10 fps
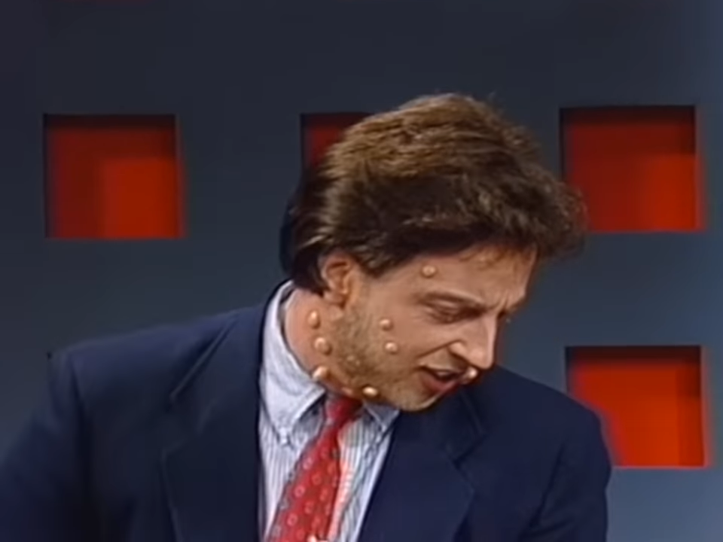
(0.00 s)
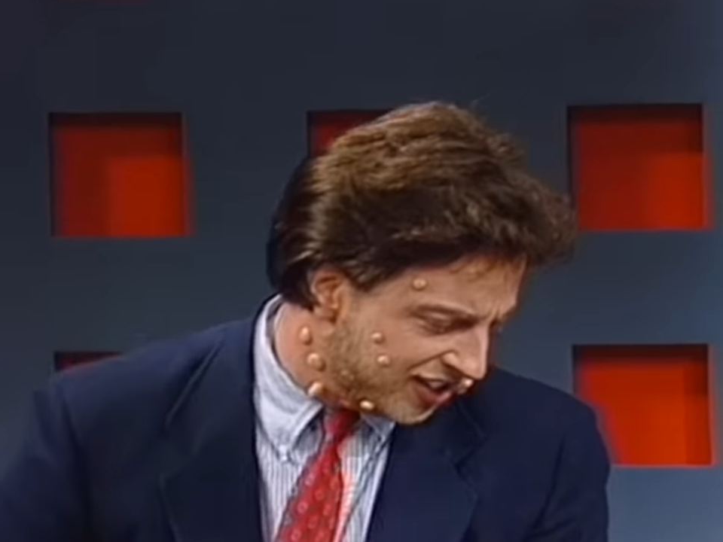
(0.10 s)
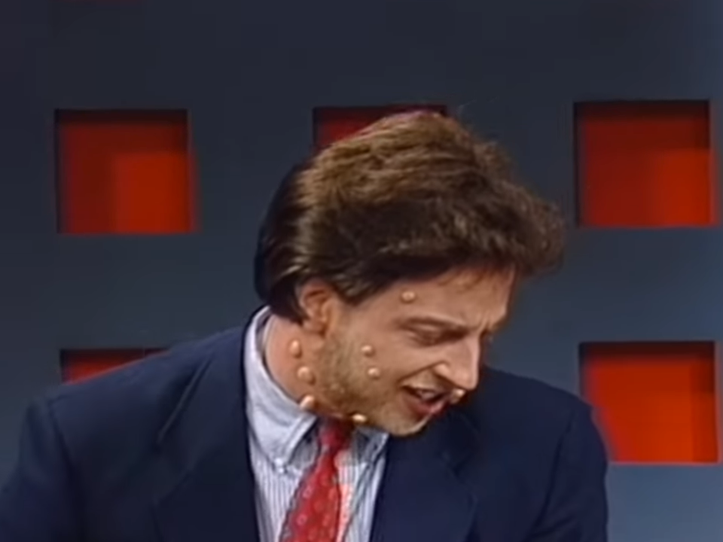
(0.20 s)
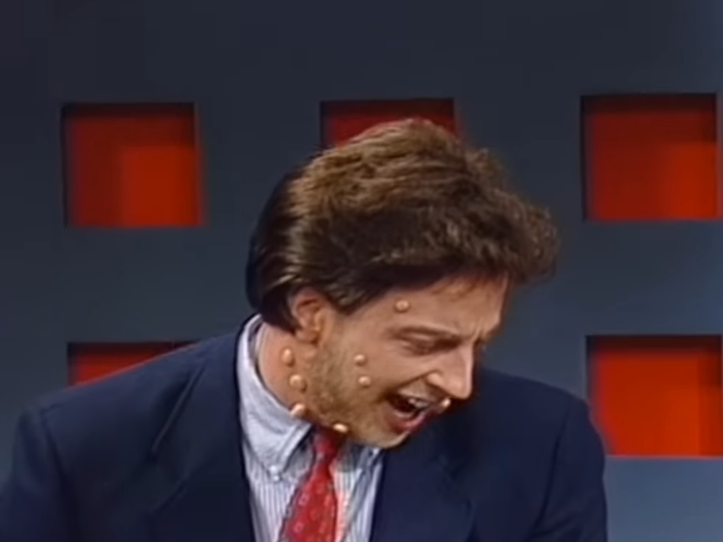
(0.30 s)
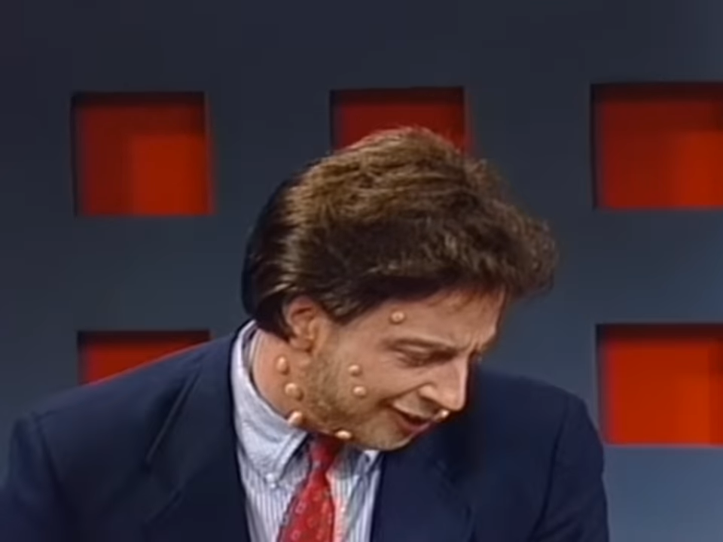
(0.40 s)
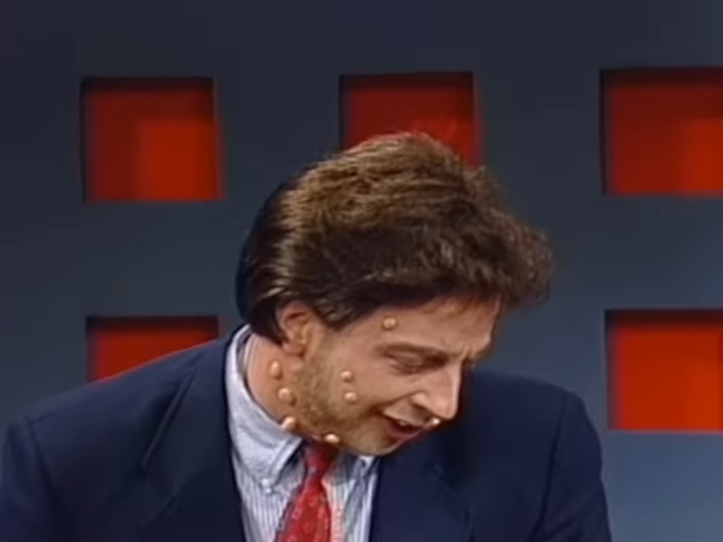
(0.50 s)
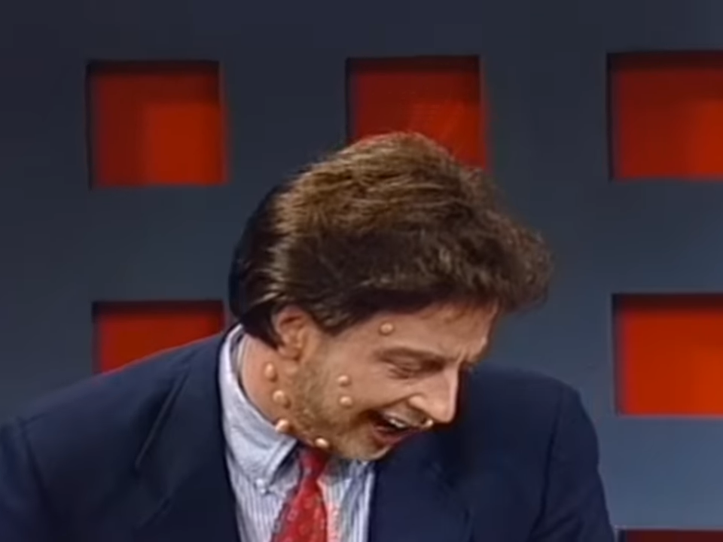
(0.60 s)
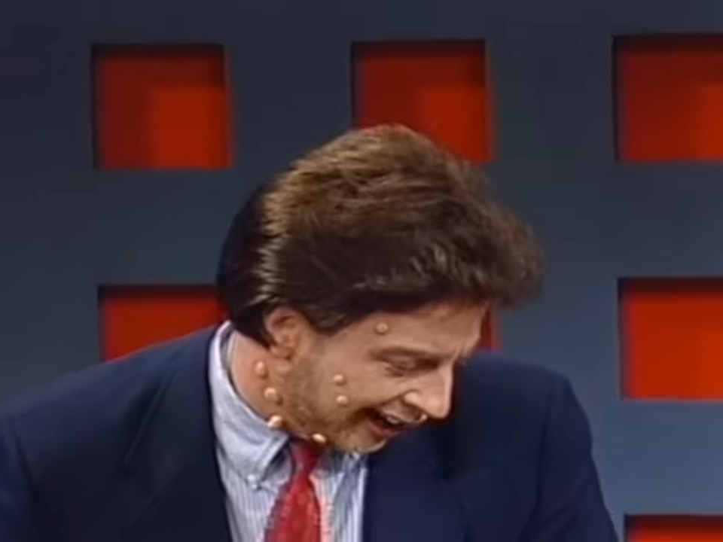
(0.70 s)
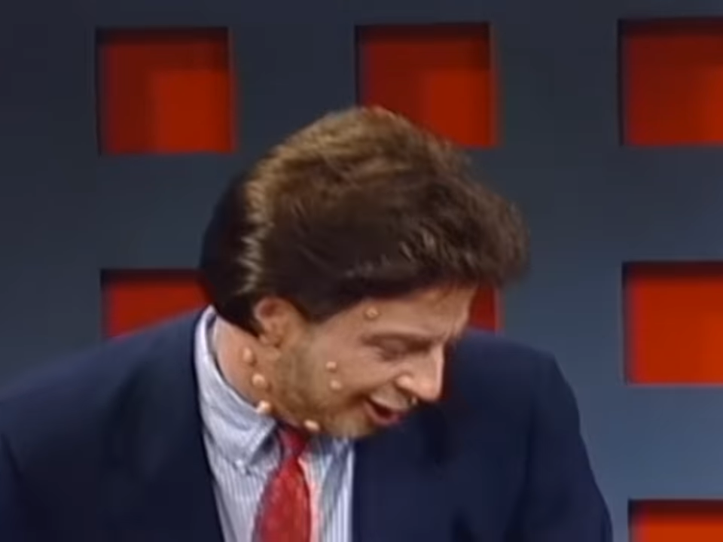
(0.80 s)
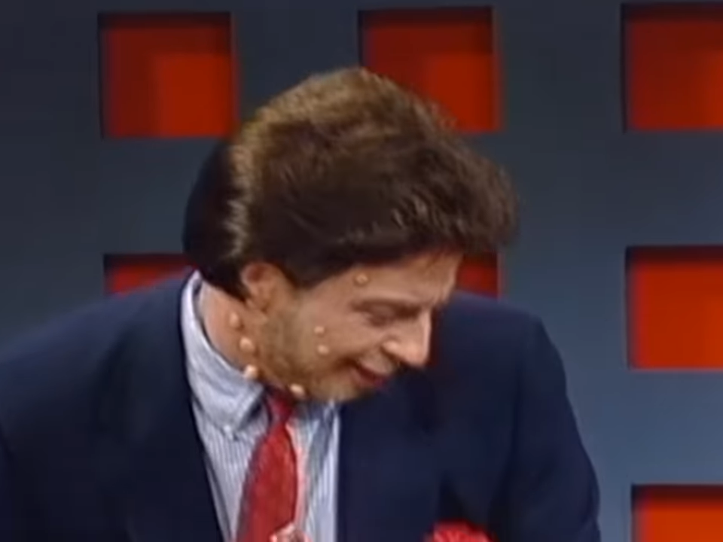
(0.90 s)
the
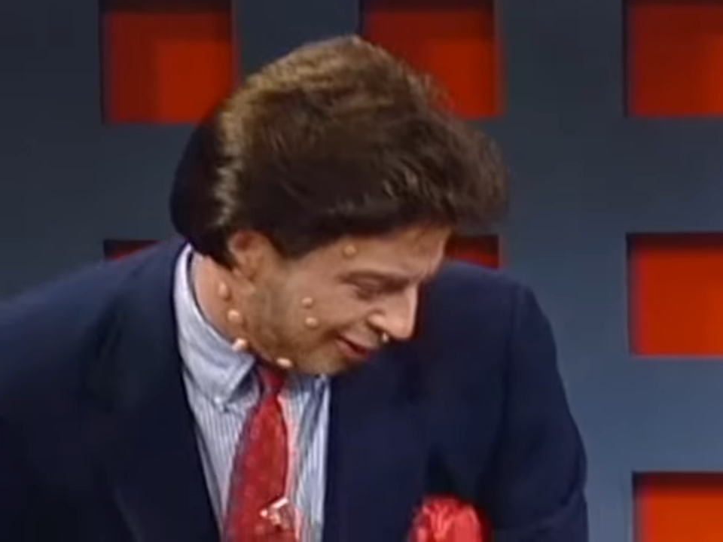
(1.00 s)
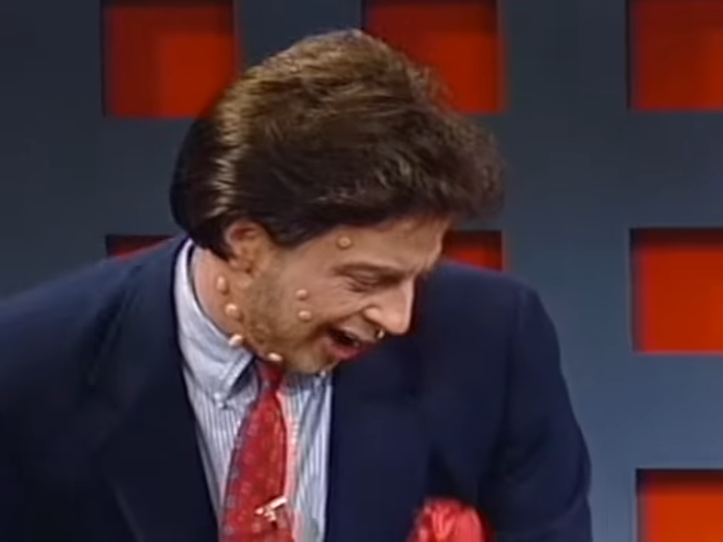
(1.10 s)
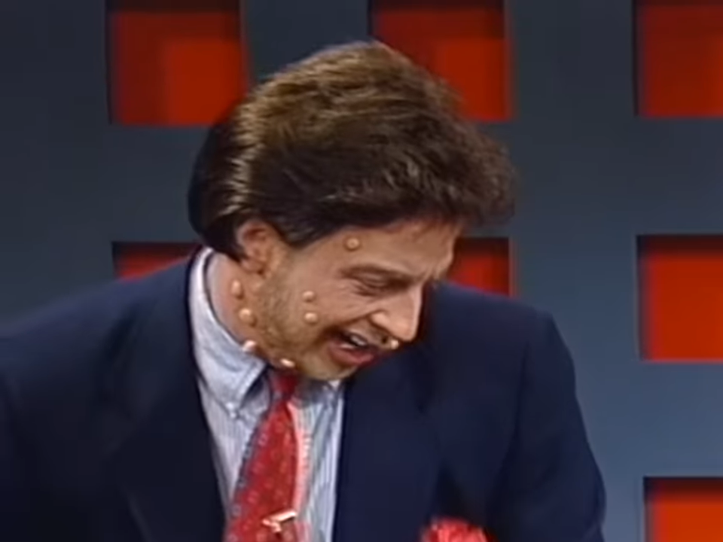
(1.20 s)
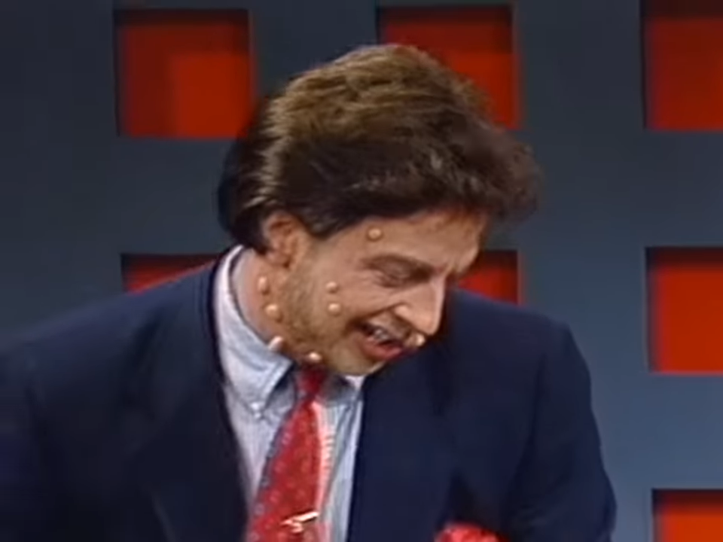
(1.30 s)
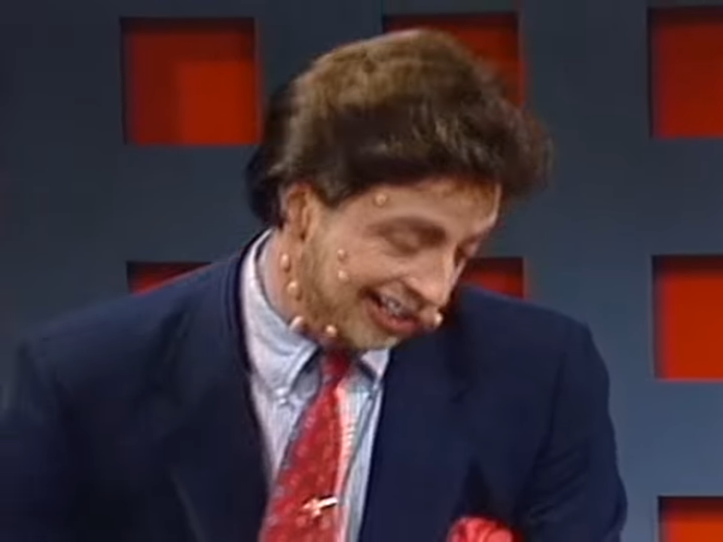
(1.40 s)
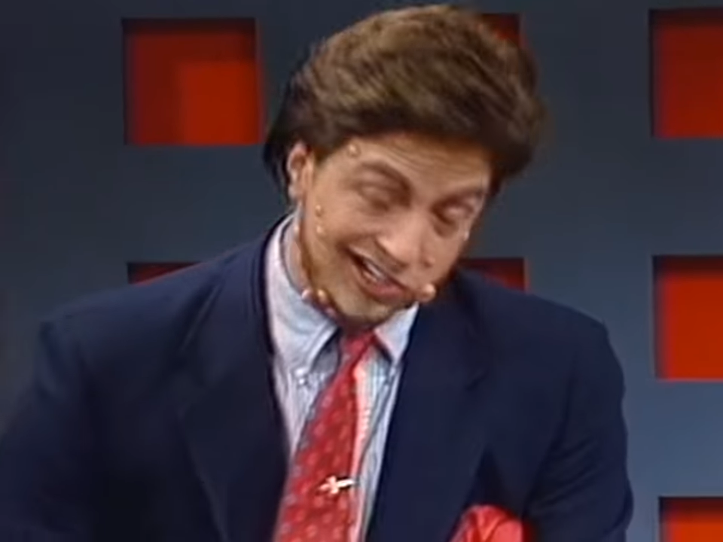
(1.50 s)
Southland Corporation.